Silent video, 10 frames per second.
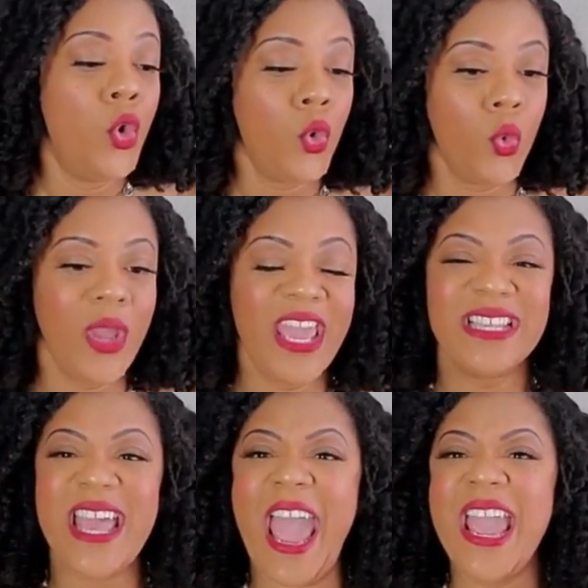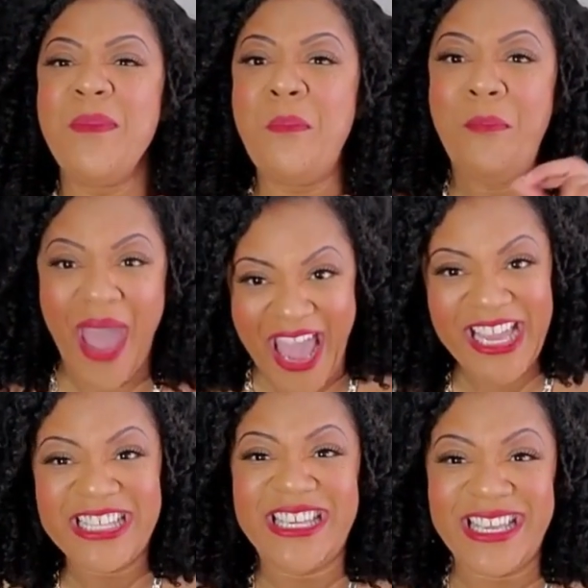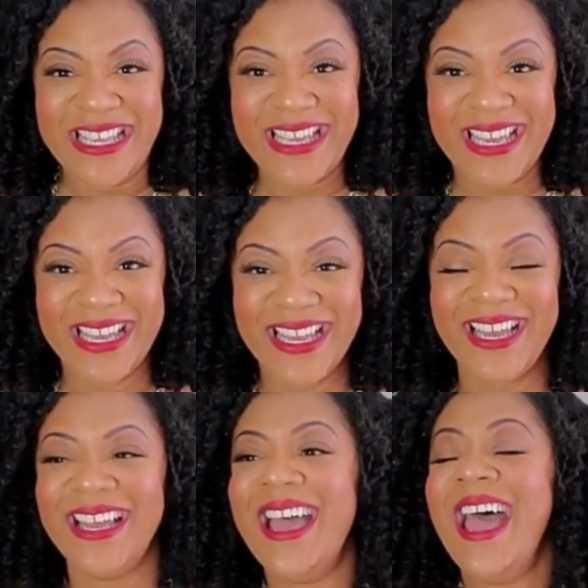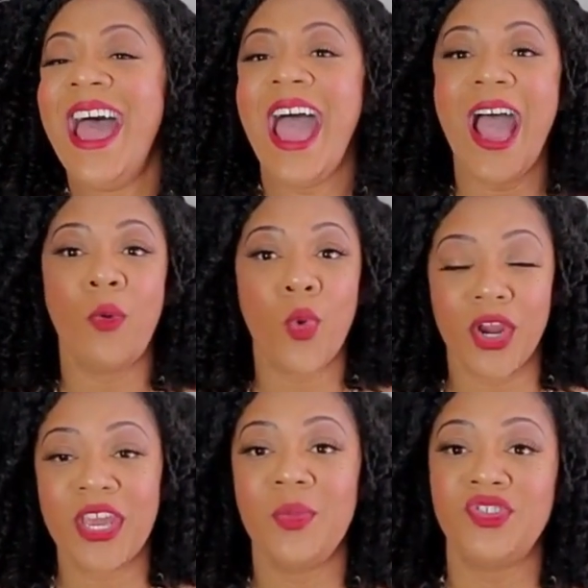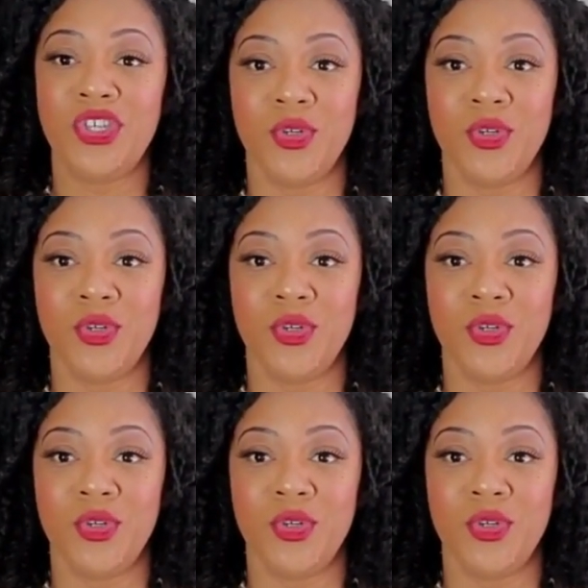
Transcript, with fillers: who is amazing at working with